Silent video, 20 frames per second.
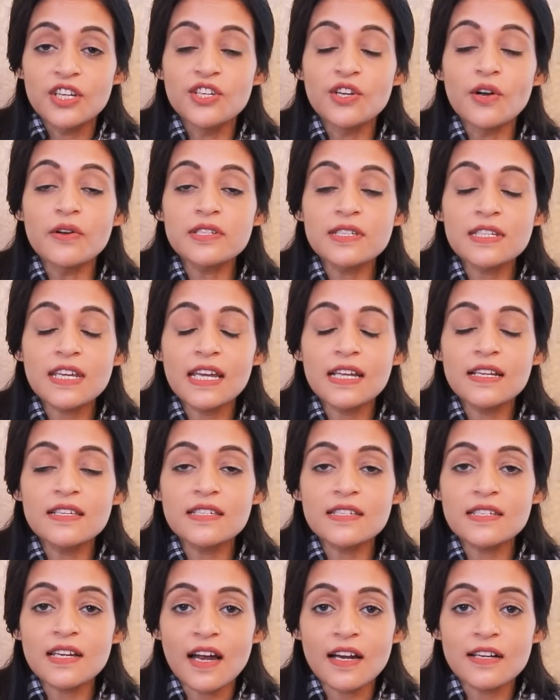Your skin
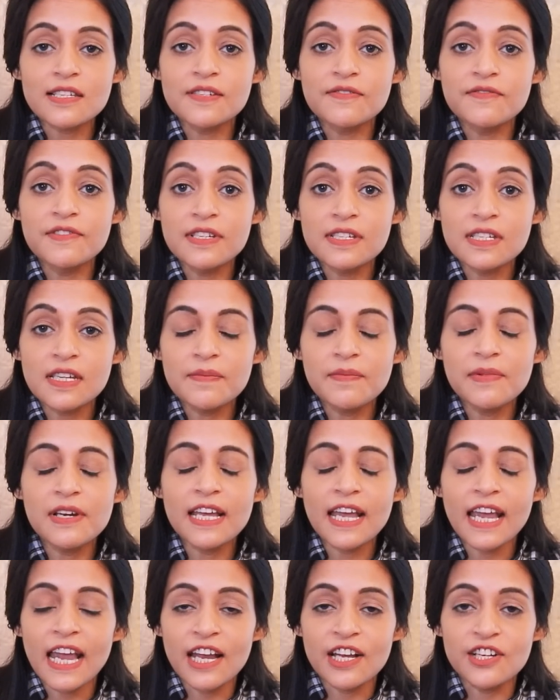starts
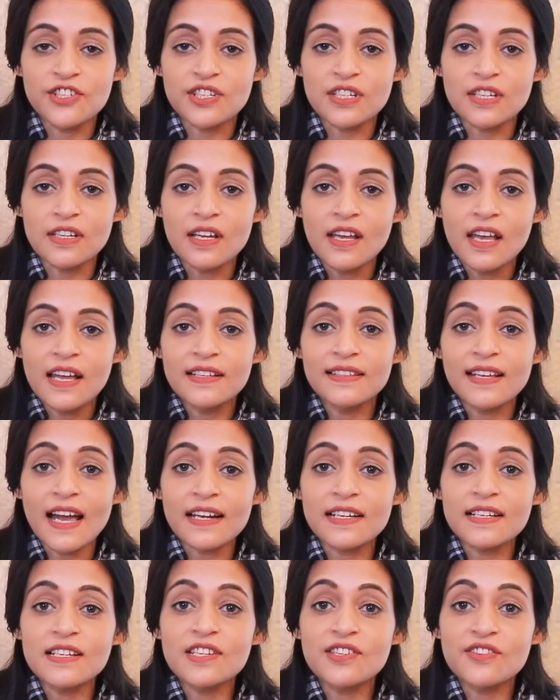visibly aging,
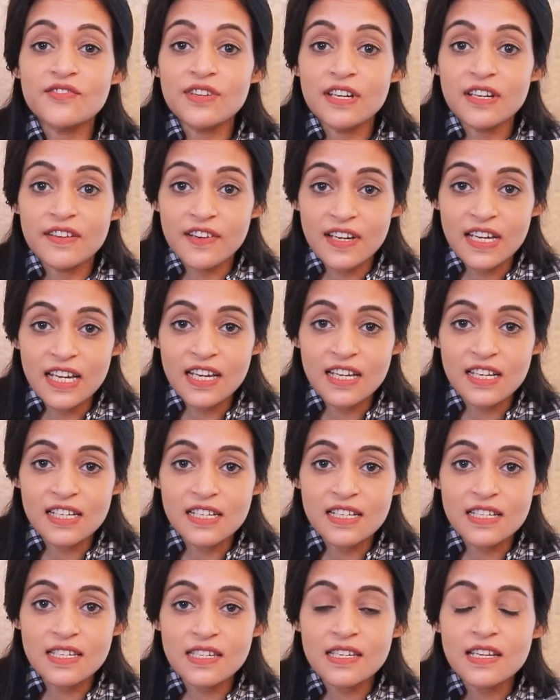that is
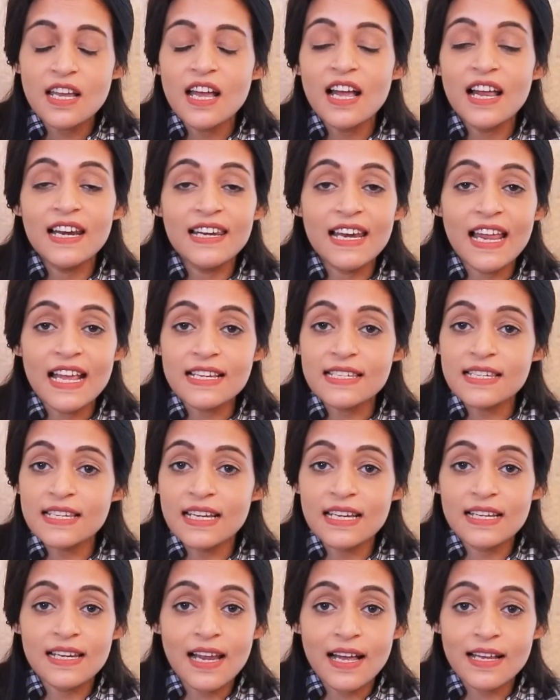wrinkles,
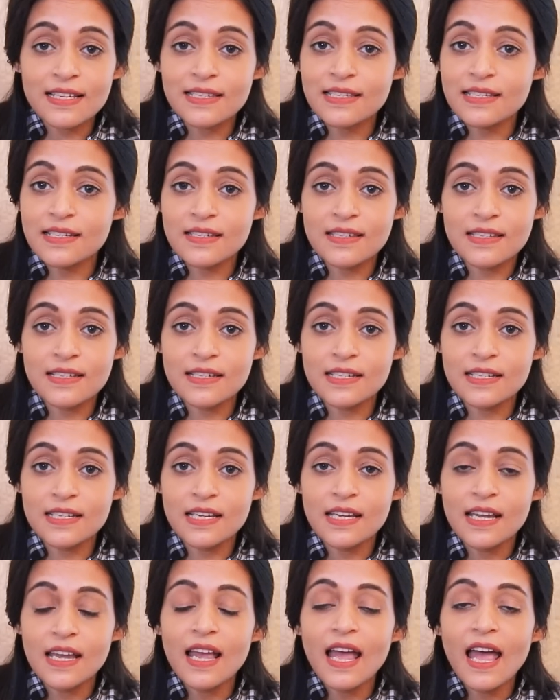less
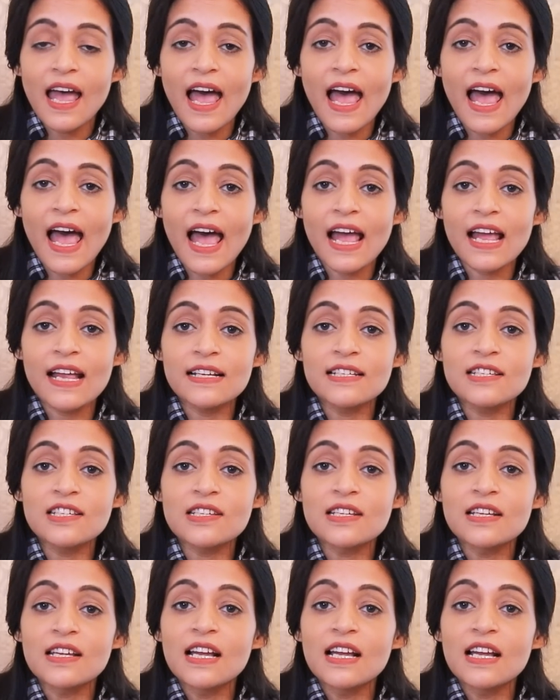elasticity and